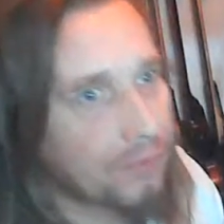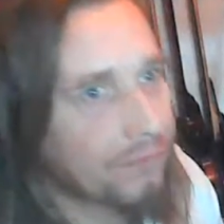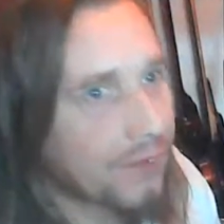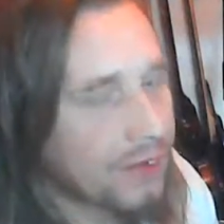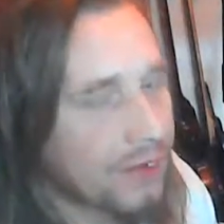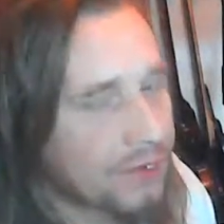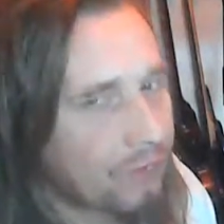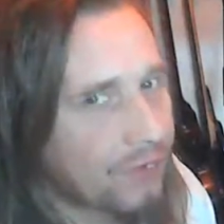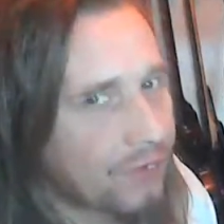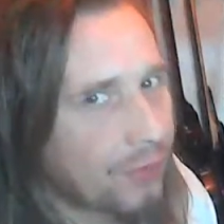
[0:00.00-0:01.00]
get yourself
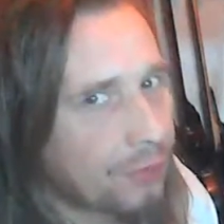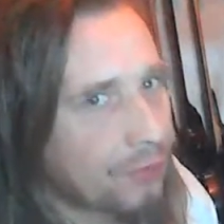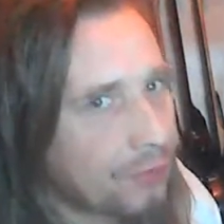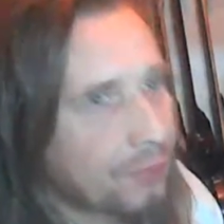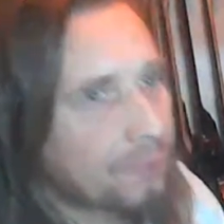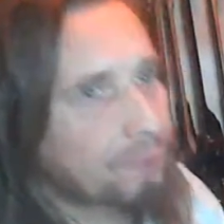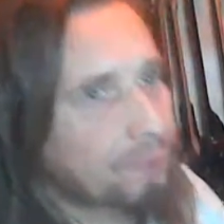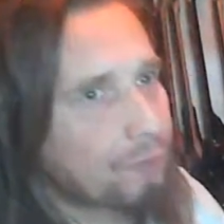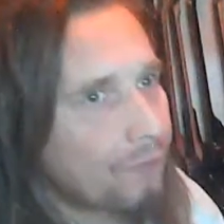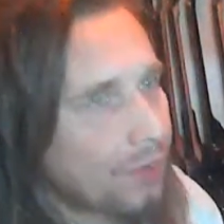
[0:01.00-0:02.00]
DRP1.
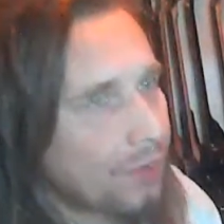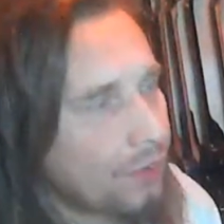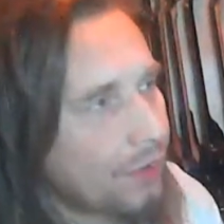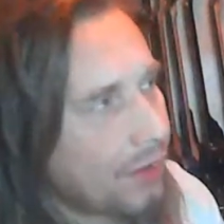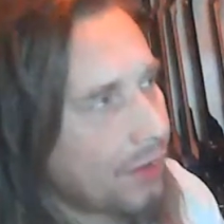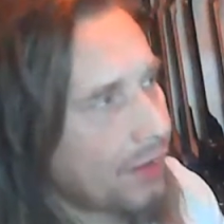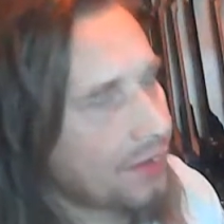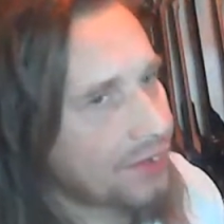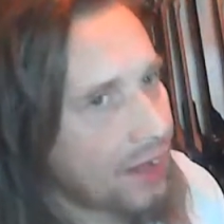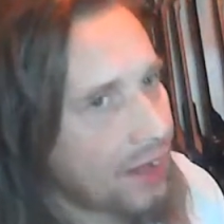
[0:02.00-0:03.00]
An insanely